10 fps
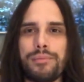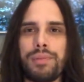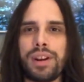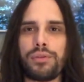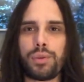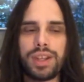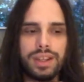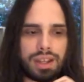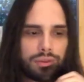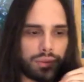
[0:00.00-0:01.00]
but if
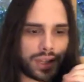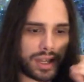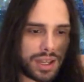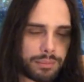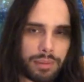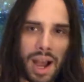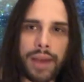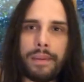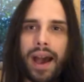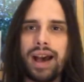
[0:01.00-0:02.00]
we
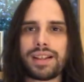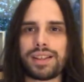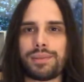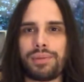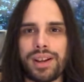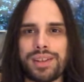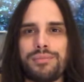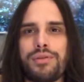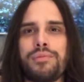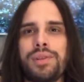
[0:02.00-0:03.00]
bypass the
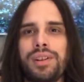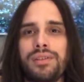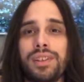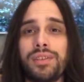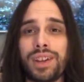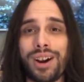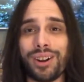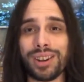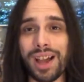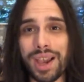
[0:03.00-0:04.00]
present moment of living
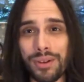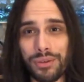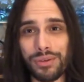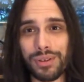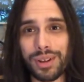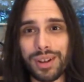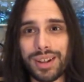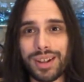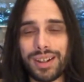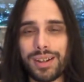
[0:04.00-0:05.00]
our life,
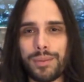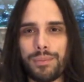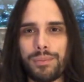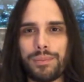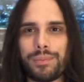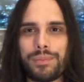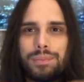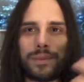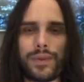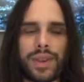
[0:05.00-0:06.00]

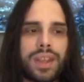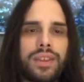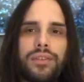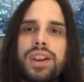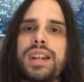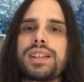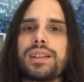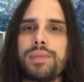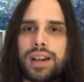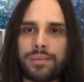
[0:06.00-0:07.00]
then
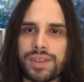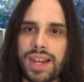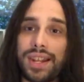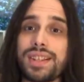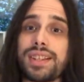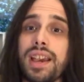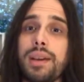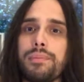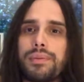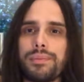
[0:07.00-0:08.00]
fantasy becomes that
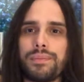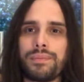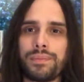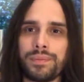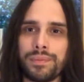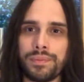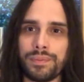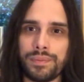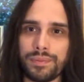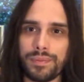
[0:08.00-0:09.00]
escape,
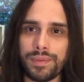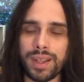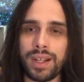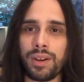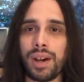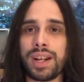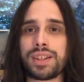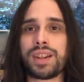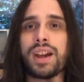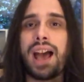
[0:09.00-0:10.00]
and
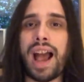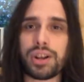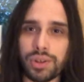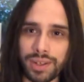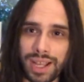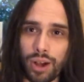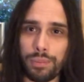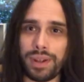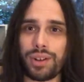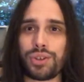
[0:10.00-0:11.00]
it's not actually
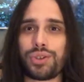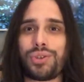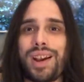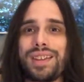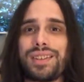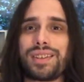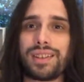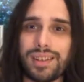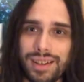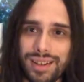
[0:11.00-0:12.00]
helping our stress,
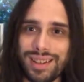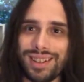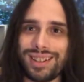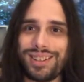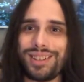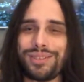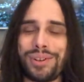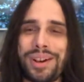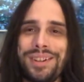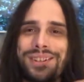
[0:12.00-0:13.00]

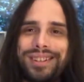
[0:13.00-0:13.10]
right?